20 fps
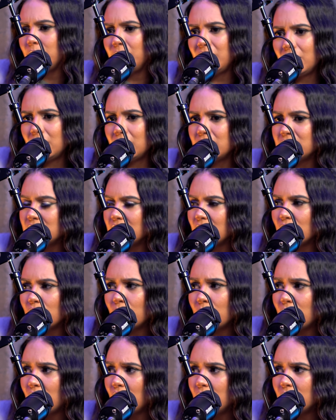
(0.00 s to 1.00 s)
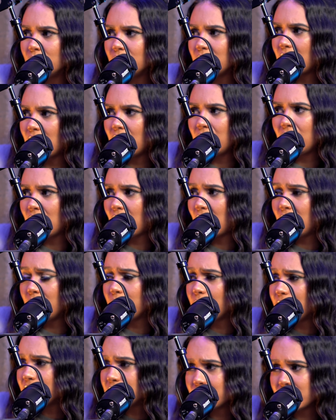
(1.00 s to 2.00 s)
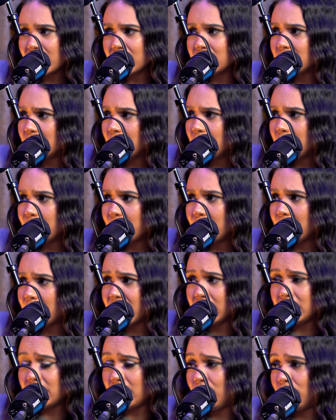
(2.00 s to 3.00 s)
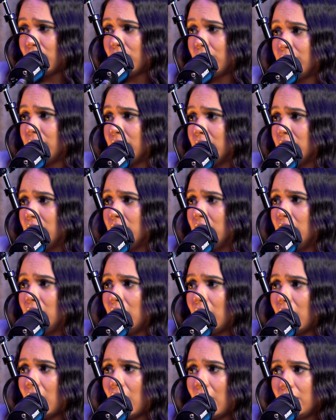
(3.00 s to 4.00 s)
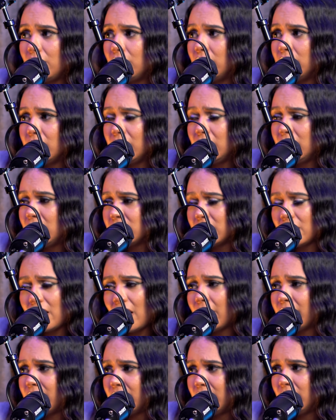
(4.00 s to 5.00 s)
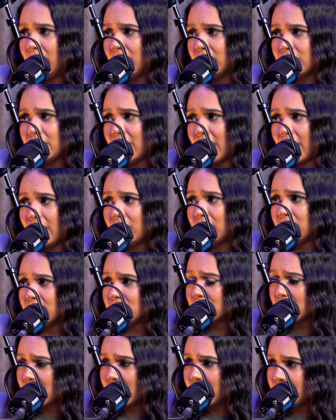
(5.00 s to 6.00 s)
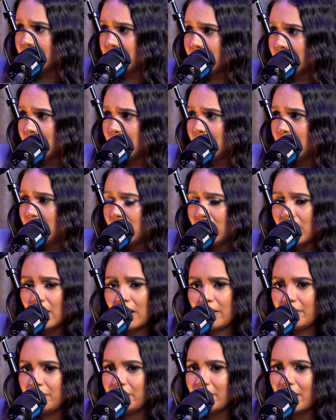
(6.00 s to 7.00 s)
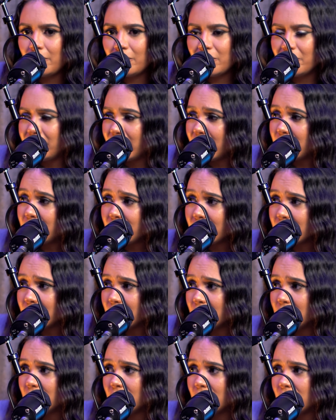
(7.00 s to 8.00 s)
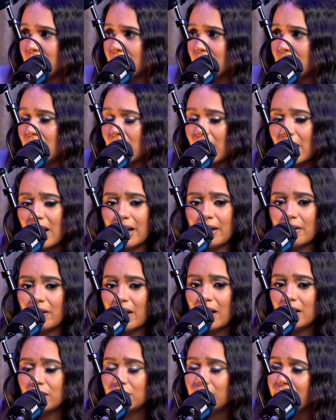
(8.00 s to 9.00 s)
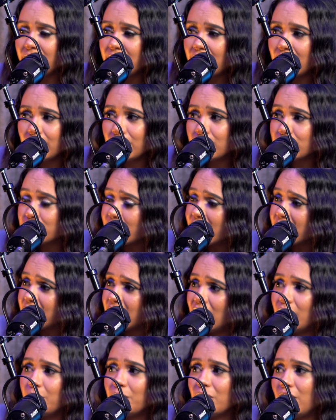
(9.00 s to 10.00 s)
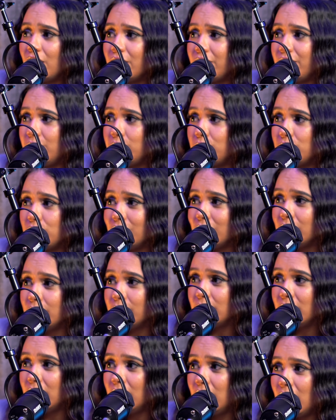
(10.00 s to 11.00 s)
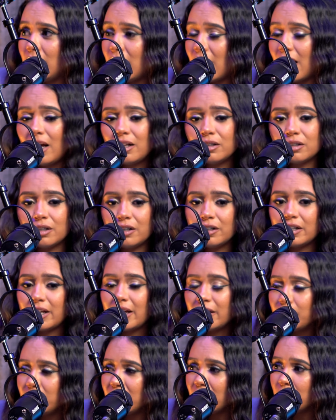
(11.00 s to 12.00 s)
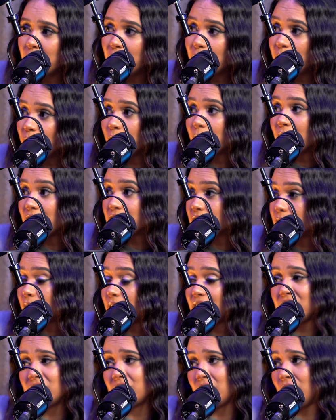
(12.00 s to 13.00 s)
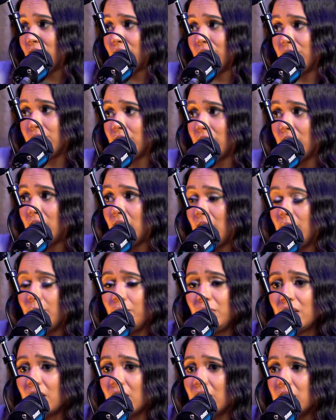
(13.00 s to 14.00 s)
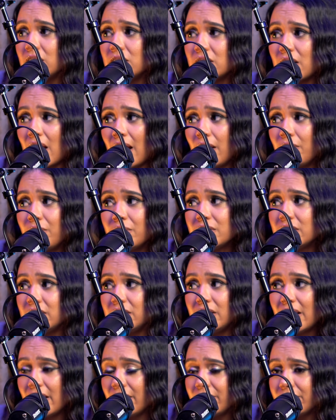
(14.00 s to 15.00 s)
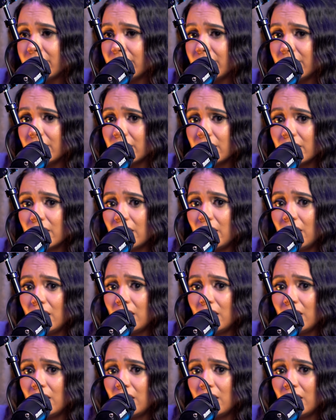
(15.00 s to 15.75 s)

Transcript: being a single mom. I raised my son myself. He doesn't have his dad in his life. I'm a veteran. I learned how to use my camera off YouTube. I learned how to be a people person myself because I was never,